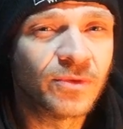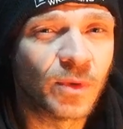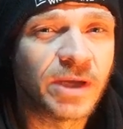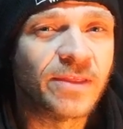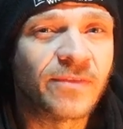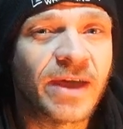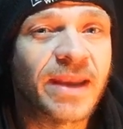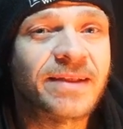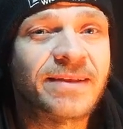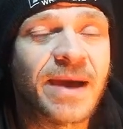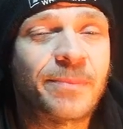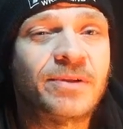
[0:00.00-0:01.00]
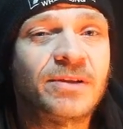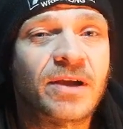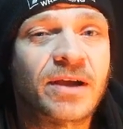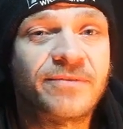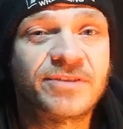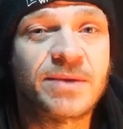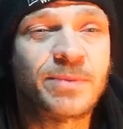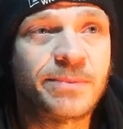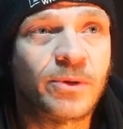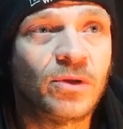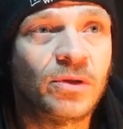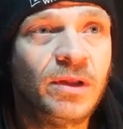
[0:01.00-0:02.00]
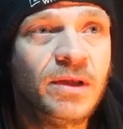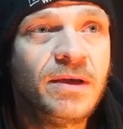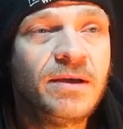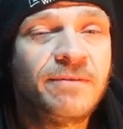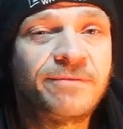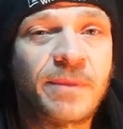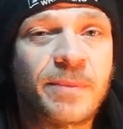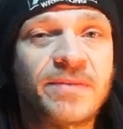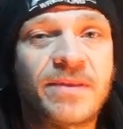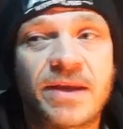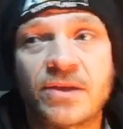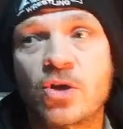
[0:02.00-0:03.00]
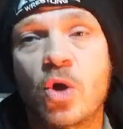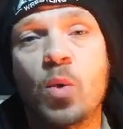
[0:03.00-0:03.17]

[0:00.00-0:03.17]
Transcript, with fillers: The way that that had happened, like I've seen people flip in there and